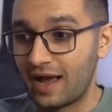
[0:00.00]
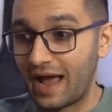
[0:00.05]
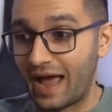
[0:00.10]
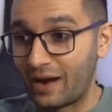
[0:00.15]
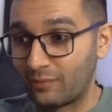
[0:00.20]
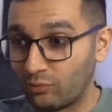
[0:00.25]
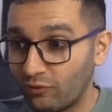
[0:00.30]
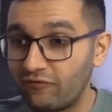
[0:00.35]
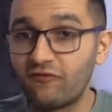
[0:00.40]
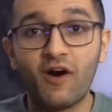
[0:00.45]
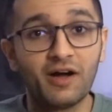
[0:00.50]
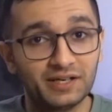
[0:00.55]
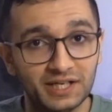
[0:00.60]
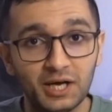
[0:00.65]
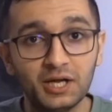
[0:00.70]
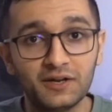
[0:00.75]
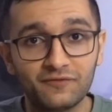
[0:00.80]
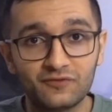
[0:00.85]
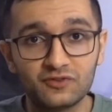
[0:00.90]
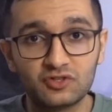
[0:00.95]
And we'll find
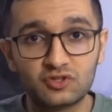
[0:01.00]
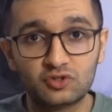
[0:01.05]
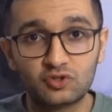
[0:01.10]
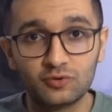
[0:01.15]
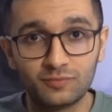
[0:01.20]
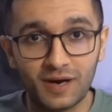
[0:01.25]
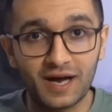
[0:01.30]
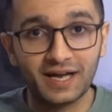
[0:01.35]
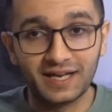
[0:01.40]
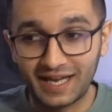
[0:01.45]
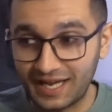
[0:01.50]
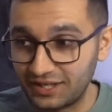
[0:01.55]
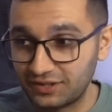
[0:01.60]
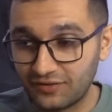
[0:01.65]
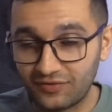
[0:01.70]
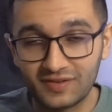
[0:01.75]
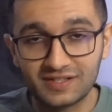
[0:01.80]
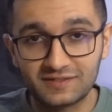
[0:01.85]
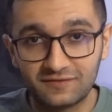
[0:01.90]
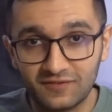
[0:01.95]
out if it's true by the end of
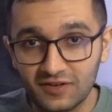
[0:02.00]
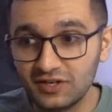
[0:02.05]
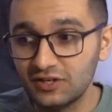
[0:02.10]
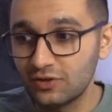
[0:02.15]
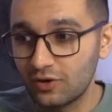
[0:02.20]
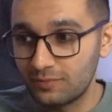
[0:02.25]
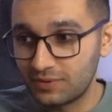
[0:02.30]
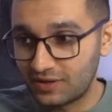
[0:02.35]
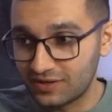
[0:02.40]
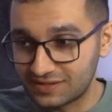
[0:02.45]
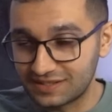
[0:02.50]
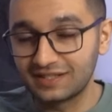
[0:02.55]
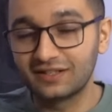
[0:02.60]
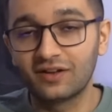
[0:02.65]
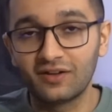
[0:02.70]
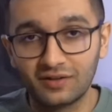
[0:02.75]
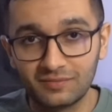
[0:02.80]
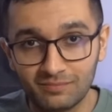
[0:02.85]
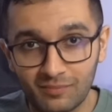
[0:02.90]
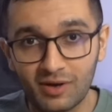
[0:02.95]
this video, because
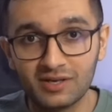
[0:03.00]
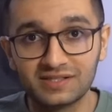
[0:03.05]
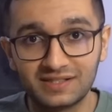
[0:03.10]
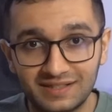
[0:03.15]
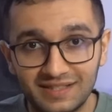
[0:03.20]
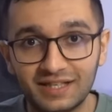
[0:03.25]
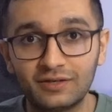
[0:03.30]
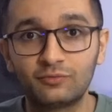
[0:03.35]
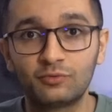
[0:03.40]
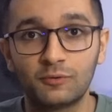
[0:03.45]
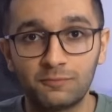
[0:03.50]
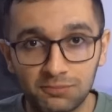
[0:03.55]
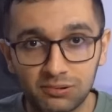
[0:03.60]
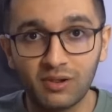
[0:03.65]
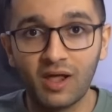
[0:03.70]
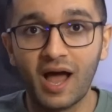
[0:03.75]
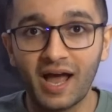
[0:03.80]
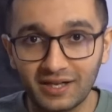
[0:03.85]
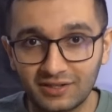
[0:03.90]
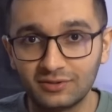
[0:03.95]
Elon Musk did
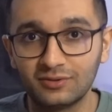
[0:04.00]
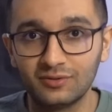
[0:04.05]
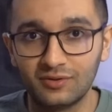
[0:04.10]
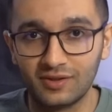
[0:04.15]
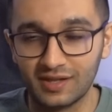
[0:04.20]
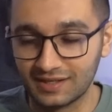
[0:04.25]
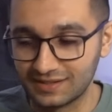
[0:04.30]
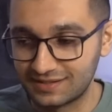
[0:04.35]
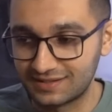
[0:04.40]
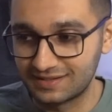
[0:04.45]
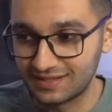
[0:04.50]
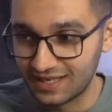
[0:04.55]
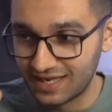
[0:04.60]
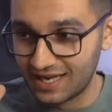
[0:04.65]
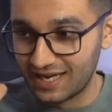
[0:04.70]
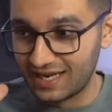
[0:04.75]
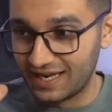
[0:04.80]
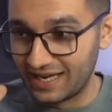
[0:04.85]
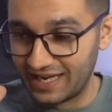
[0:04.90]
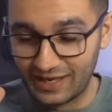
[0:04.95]
reply to this.
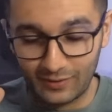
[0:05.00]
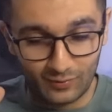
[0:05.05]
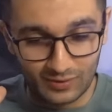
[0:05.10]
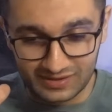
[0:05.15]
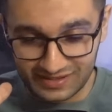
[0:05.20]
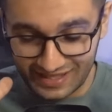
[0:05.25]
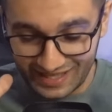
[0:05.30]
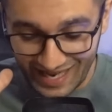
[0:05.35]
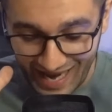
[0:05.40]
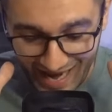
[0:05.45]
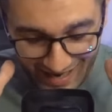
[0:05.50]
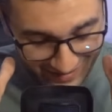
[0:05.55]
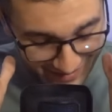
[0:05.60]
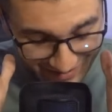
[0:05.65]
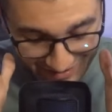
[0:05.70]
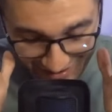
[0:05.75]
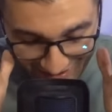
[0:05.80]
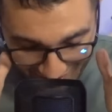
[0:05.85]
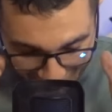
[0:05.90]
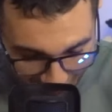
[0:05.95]
It was,
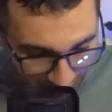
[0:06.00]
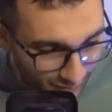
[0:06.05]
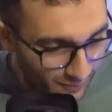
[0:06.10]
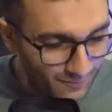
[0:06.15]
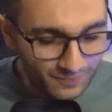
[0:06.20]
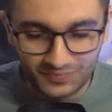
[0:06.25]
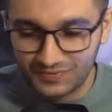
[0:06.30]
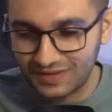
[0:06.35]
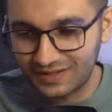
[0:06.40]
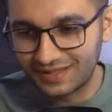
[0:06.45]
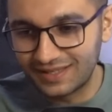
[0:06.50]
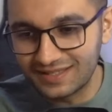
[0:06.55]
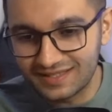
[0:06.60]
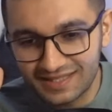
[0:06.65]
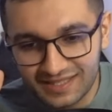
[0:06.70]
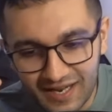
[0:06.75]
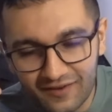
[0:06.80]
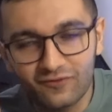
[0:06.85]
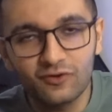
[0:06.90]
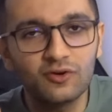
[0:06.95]
you know, there's
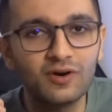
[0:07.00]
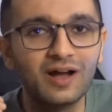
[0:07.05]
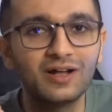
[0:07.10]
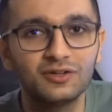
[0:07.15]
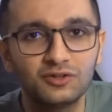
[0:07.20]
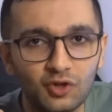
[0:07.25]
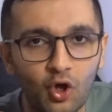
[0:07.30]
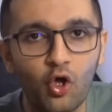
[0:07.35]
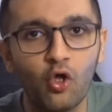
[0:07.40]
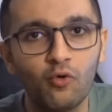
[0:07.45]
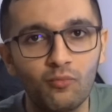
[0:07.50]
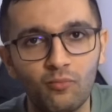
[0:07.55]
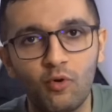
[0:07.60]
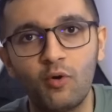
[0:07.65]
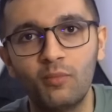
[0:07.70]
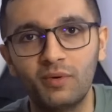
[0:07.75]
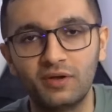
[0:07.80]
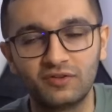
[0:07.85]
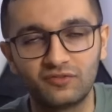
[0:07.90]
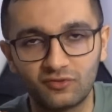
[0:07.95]
never a dull
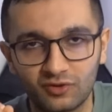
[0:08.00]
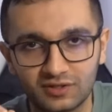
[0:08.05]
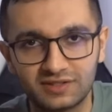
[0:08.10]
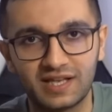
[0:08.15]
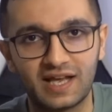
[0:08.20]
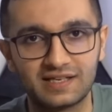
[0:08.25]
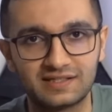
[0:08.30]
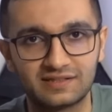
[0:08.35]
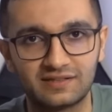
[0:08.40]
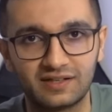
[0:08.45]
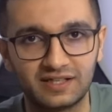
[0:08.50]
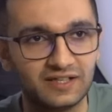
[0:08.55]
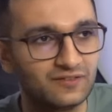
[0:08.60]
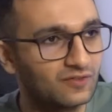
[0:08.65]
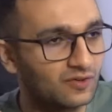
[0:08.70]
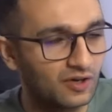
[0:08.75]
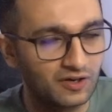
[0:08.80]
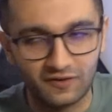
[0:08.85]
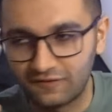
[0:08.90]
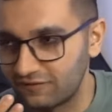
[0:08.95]
moment for Tesla,
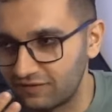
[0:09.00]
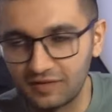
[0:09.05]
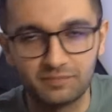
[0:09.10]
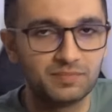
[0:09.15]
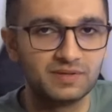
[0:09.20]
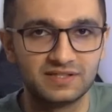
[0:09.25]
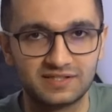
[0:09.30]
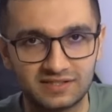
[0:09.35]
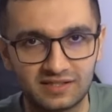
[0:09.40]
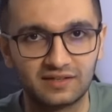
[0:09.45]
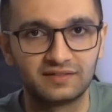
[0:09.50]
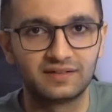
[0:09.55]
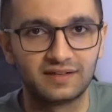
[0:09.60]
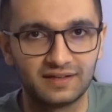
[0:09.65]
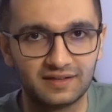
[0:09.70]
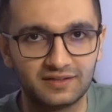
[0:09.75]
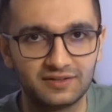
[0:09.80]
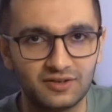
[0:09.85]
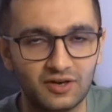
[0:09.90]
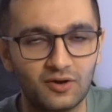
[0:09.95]
even on a flippin'
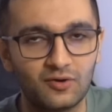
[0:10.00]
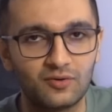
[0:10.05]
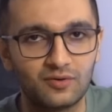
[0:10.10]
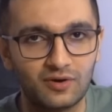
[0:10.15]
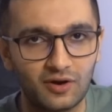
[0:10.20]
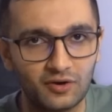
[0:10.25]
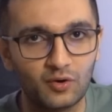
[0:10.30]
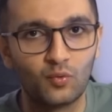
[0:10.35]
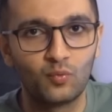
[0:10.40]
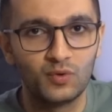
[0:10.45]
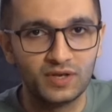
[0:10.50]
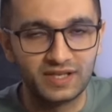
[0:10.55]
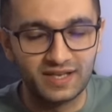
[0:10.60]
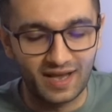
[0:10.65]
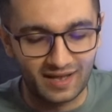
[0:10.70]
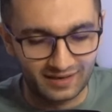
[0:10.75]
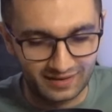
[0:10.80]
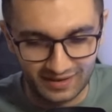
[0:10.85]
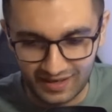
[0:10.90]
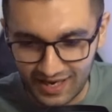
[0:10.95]
Sunday, you know, on a
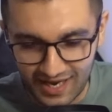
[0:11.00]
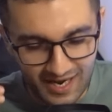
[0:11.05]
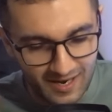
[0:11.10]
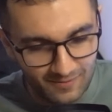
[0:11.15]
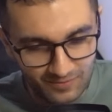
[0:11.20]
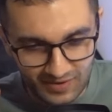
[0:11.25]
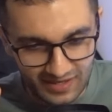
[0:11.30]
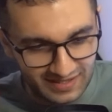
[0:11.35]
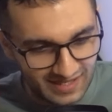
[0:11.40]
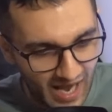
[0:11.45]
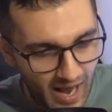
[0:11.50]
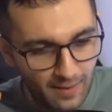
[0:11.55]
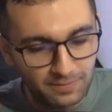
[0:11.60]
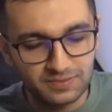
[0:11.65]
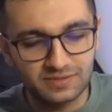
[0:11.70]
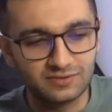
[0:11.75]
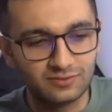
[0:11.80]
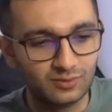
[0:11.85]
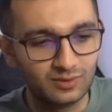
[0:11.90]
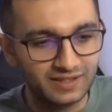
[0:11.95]
weekend. It's
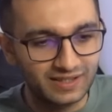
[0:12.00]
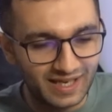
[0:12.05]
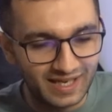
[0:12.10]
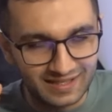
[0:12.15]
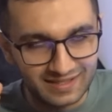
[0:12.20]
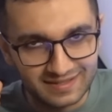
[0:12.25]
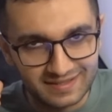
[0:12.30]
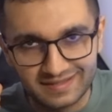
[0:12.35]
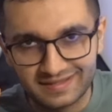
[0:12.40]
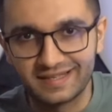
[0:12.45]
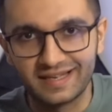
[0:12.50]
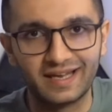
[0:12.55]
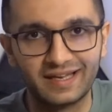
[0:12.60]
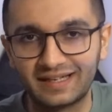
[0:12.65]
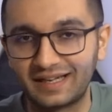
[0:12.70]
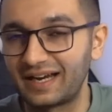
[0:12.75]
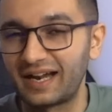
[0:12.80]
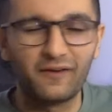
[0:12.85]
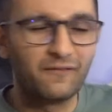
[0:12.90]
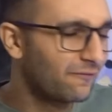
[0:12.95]
absolutely insane,
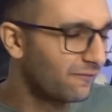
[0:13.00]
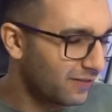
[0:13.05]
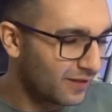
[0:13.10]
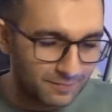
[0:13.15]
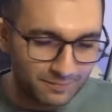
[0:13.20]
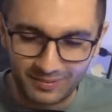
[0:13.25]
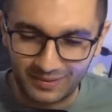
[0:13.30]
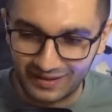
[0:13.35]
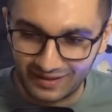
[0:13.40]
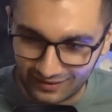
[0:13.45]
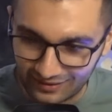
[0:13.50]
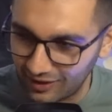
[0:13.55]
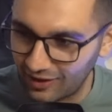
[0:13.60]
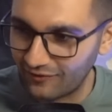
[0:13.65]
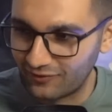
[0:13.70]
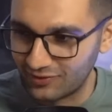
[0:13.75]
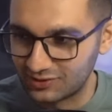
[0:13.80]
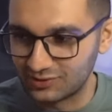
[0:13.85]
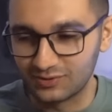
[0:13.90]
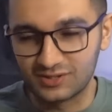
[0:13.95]
and I flippin' love
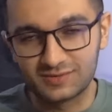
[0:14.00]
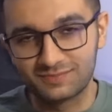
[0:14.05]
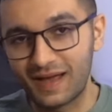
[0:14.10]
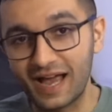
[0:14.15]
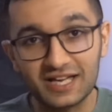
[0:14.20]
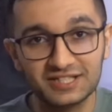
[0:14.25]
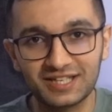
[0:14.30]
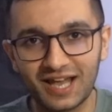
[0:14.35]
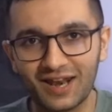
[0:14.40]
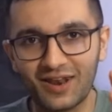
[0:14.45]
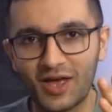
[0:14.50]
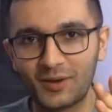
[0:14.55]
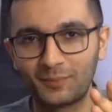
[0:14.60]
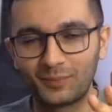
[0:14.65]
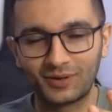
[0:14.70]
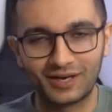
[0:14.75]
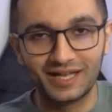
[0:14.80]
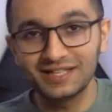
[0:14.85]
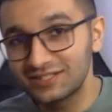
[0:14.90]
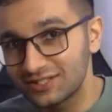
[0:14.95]
it. So smash that like
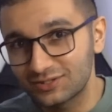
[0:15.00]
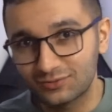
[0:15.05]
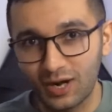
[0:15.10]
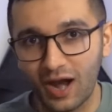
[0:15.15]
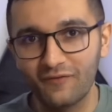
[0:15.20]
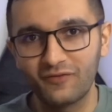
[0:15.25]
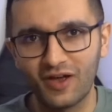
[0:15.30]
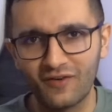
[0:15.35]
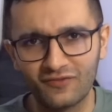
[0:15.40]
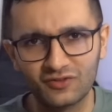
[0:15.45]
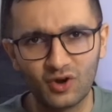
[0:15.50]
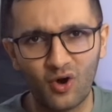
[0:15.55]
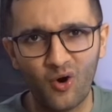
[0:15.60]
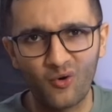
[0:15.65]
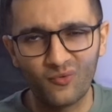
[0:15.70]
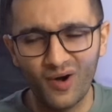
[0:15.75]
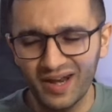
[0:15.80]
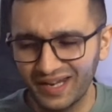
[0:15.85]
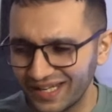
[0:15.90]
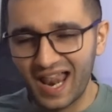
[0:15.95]
button, hit subscribe if you haven't
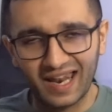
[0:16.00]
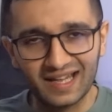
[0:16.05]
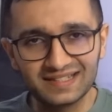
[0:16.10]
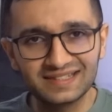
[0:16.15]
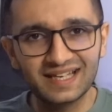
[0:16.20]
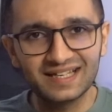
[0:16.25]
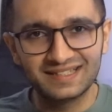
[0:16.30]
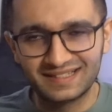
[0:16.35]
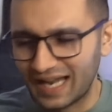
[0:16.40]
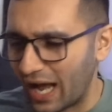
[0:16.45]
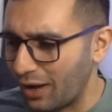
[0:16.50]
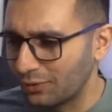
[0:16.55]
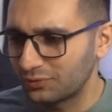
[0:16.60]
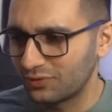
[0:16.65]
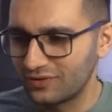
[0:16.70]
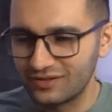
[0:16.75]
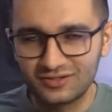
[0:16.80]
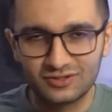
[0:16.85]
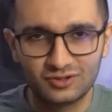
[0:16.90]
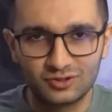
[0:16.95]
already. Let's get down to
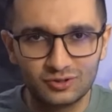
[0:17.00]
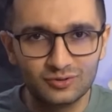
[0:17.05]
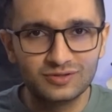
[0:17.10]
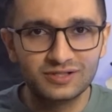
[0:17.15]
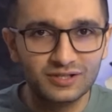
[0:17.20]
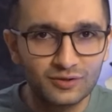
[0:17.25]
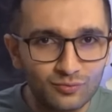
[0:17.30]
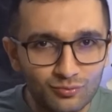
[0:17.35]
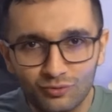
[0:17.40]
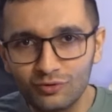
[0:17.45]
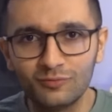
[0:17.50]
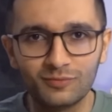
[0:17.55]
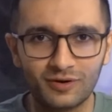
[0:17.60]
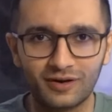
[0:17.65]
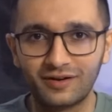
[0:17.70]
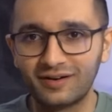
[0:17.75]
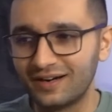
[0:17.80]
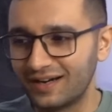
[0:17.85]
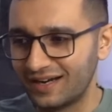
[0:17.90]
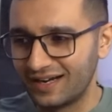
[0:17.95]
this juicy
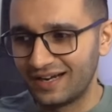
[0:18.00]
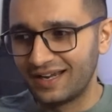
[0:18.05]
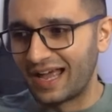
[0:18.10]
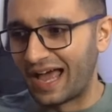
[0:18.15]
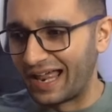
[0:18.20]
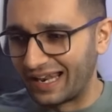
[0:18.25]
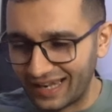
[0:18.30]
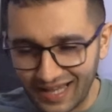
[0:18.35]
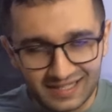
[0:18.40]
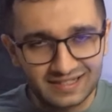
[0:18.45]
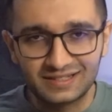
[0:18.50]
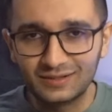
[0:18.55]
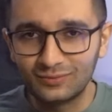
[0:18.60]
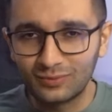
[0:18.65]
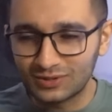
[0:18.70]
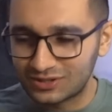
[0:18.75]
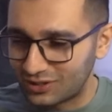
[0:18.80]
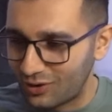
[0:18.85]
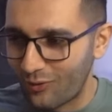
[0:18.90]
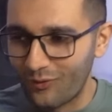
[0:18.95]
rumor, and let's see
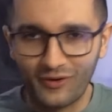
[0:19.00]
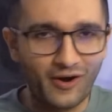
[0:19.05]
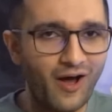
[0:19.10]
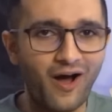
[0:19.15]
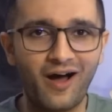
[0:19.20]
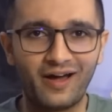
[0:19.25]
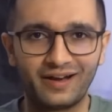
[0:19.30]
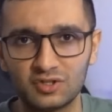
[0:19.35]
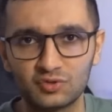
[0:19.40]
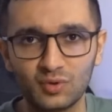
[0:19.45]
what's going on.